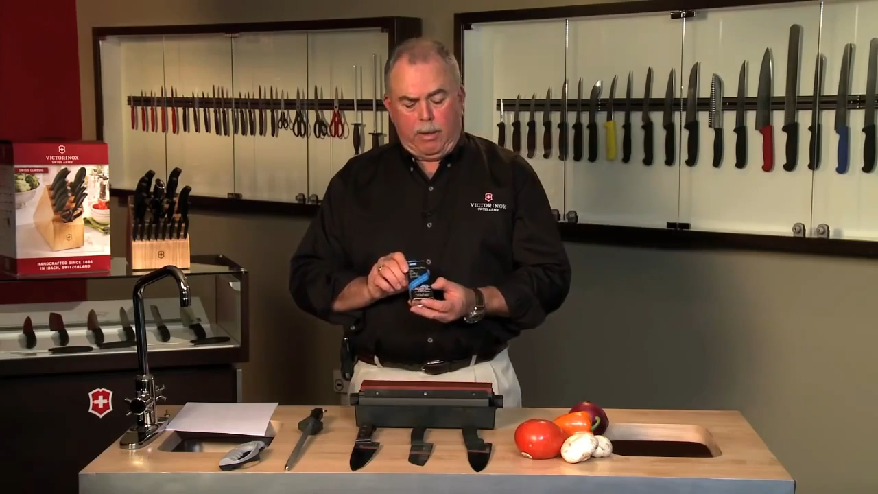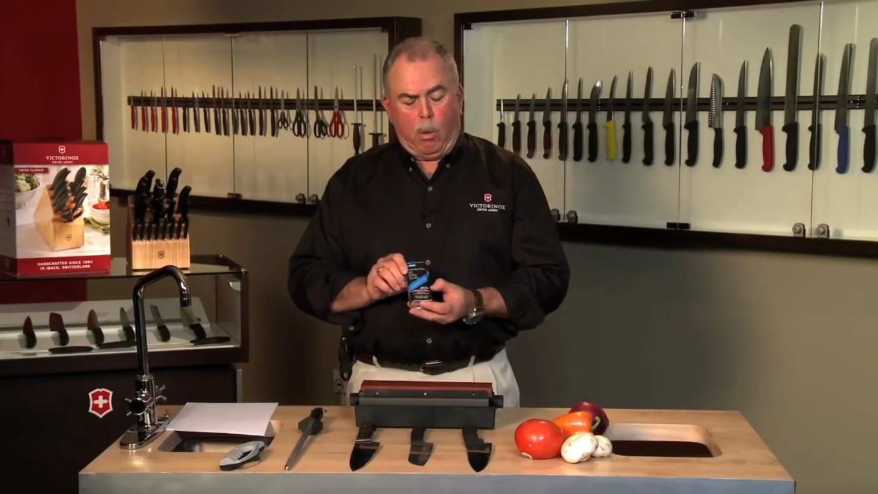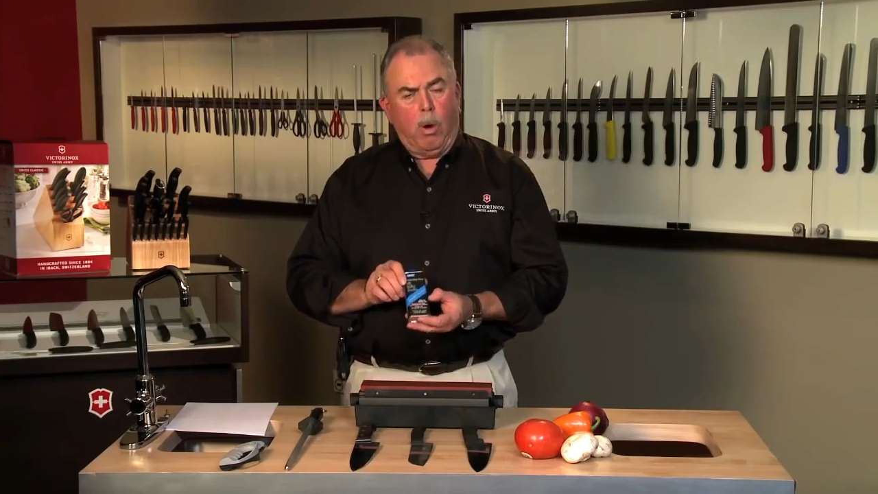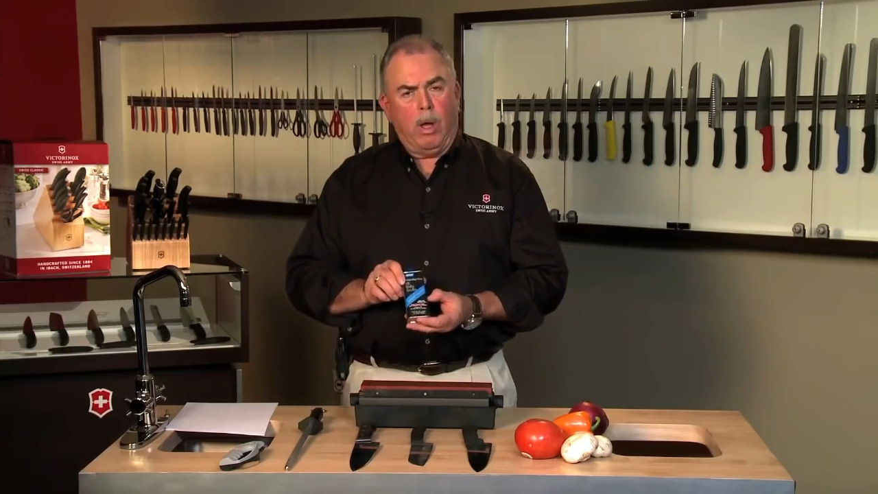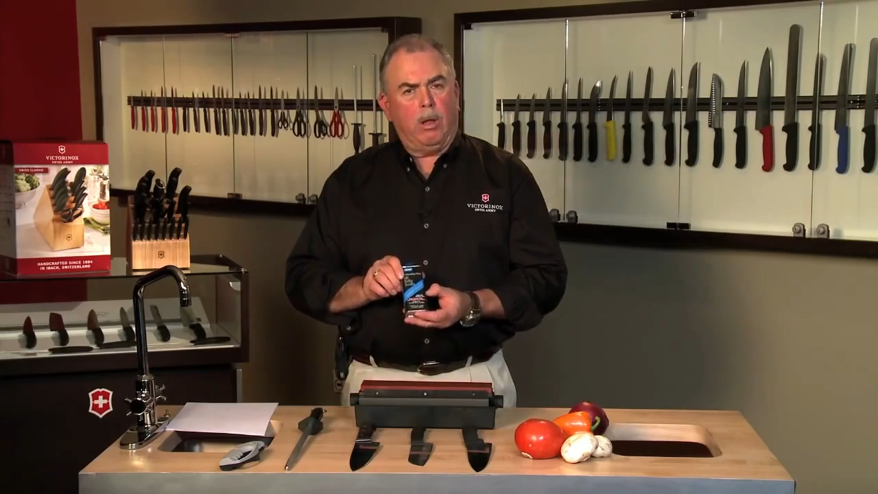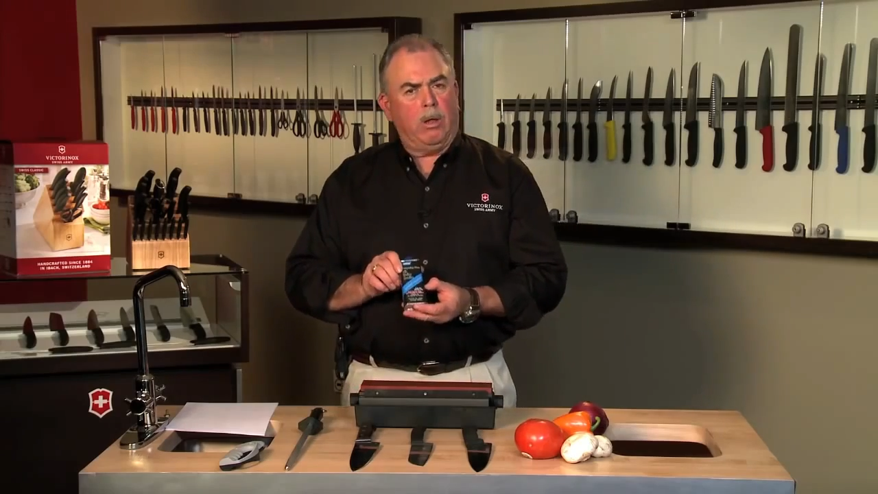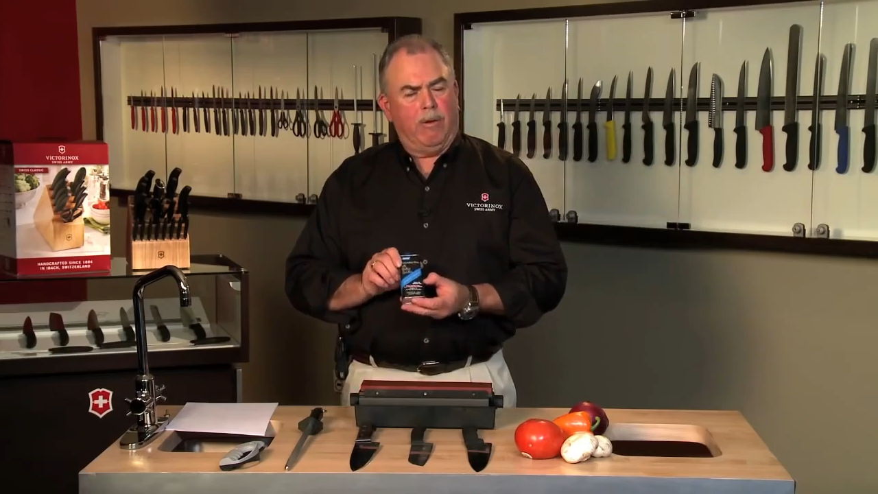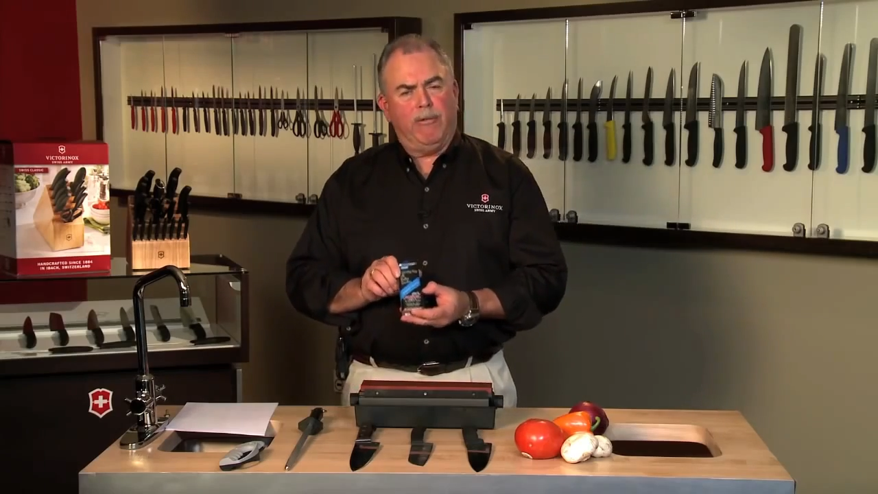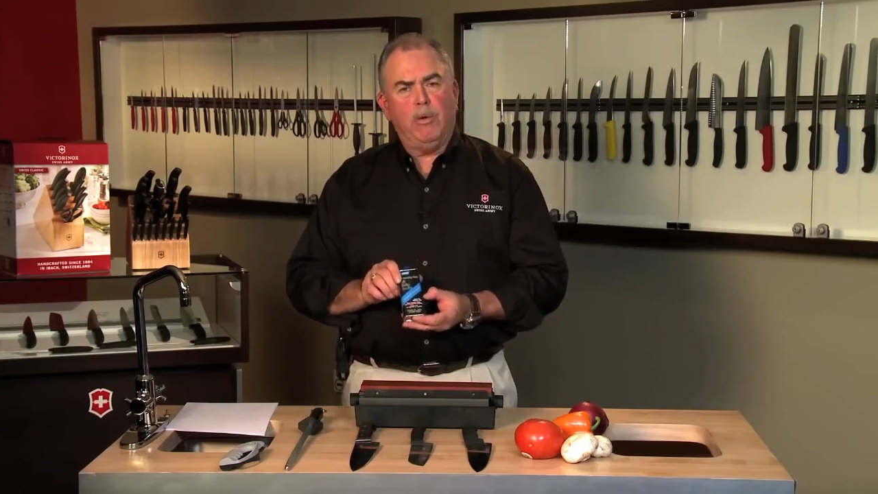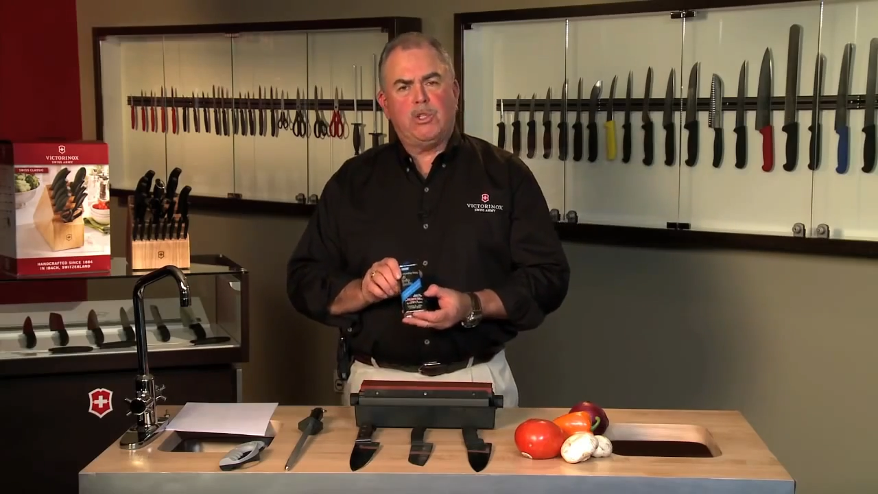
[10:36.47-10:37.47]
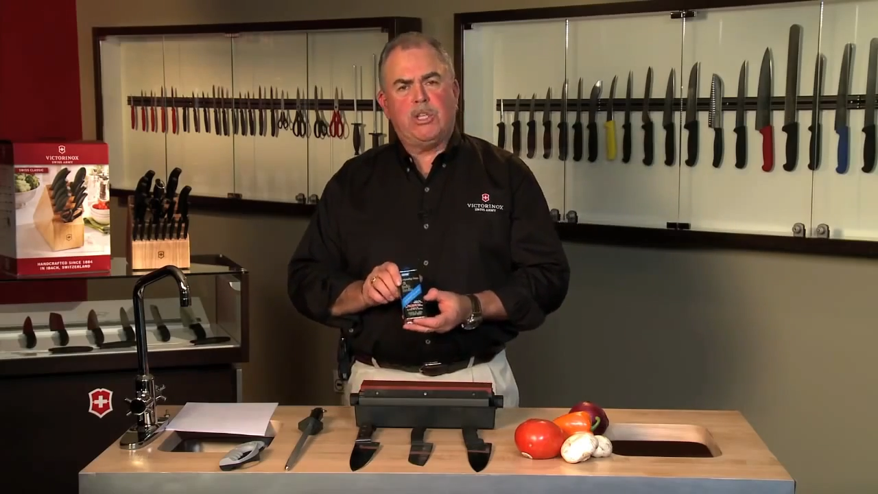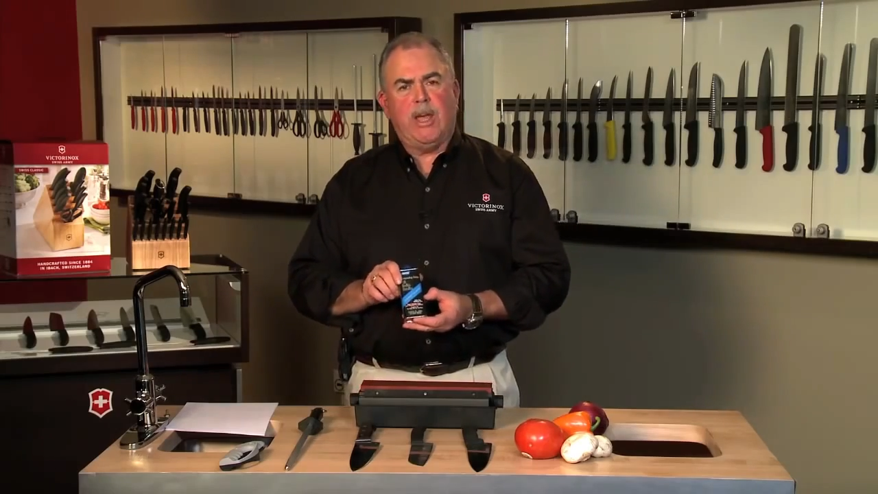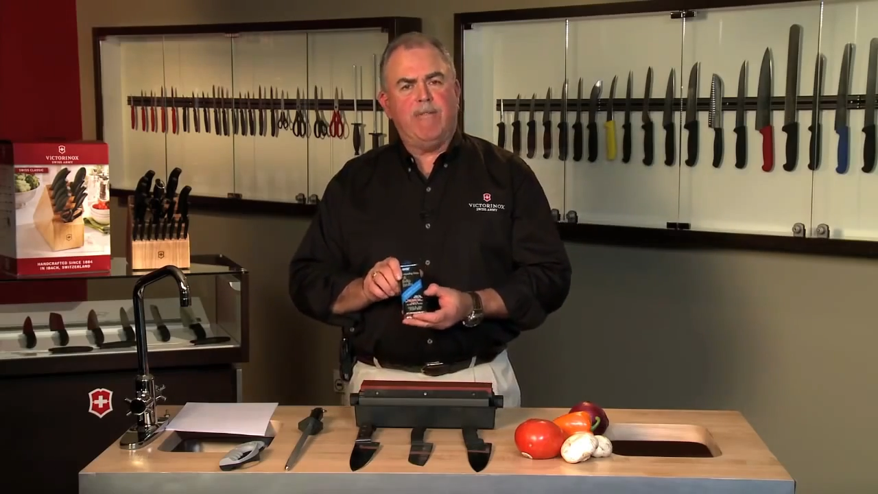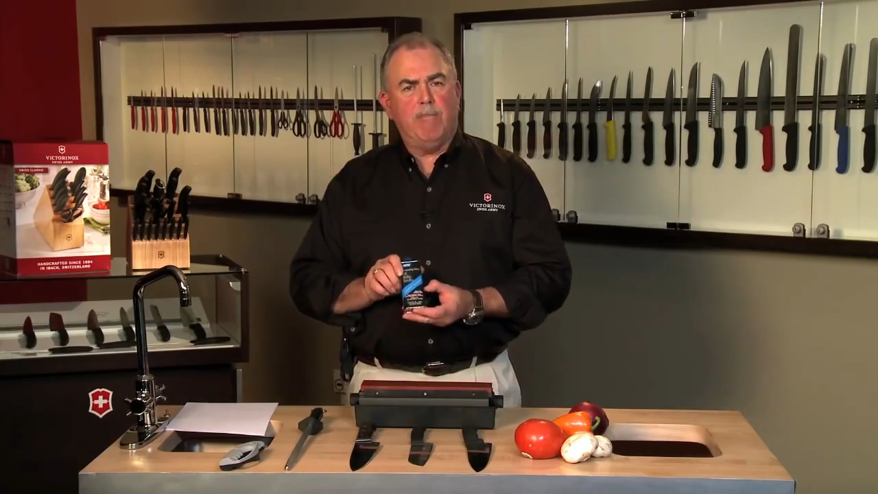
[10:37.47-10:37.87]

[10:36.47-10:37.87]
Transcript: oil, a food-safe